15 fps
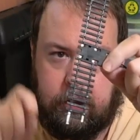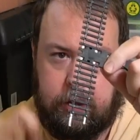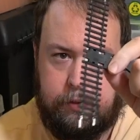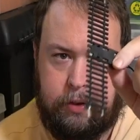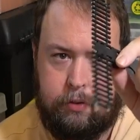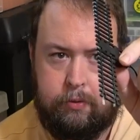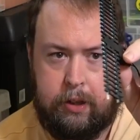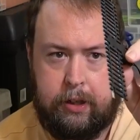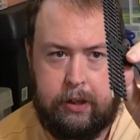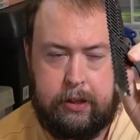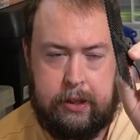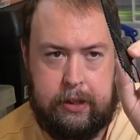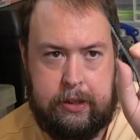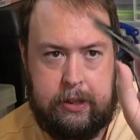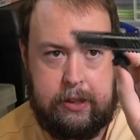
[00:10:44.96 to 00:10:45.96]
if you're running
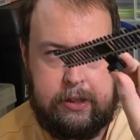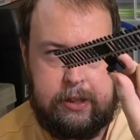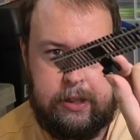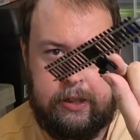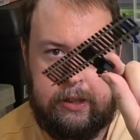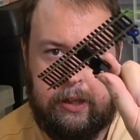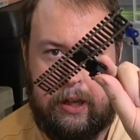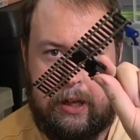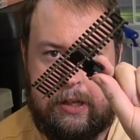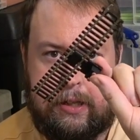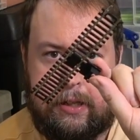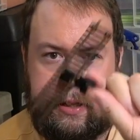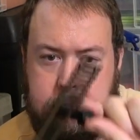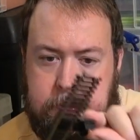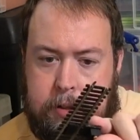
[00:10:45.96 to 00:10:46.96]
DCC, as
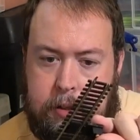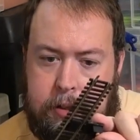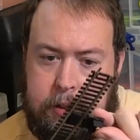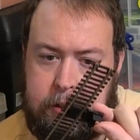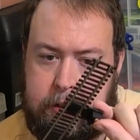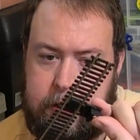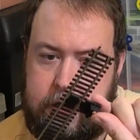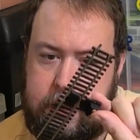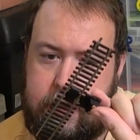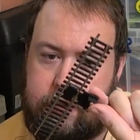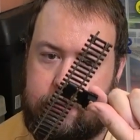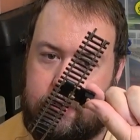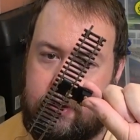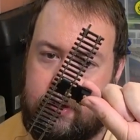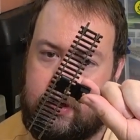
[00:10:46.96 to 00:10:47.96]
sometimes these
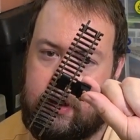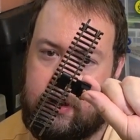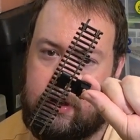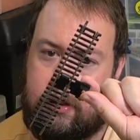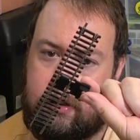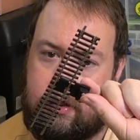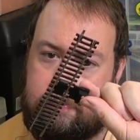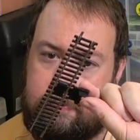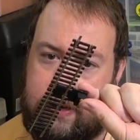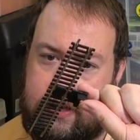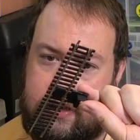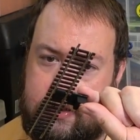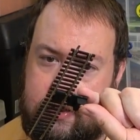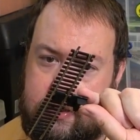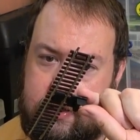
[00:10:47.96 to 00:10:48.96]
have
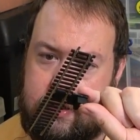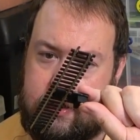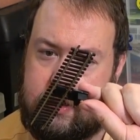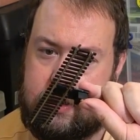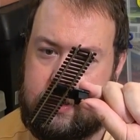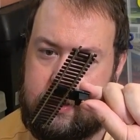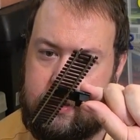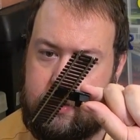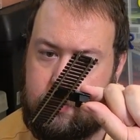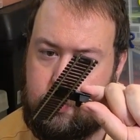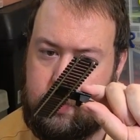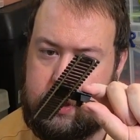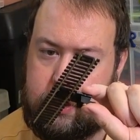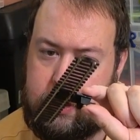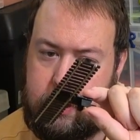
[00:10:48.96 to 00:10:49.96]
capacitors in
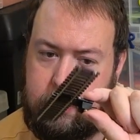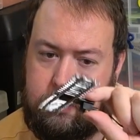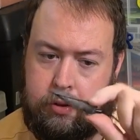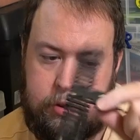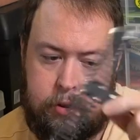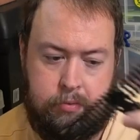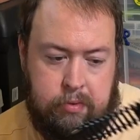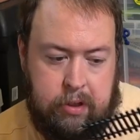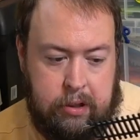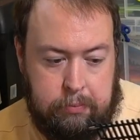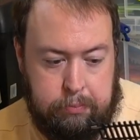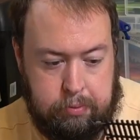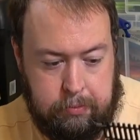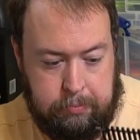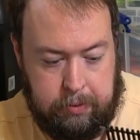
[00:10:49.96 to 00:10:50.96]
which can cause you real
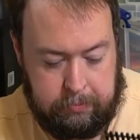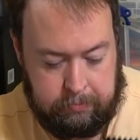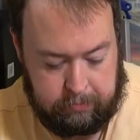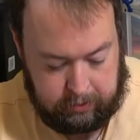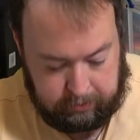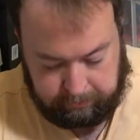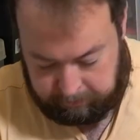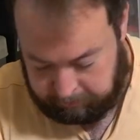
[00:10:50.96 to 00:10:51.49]
problems.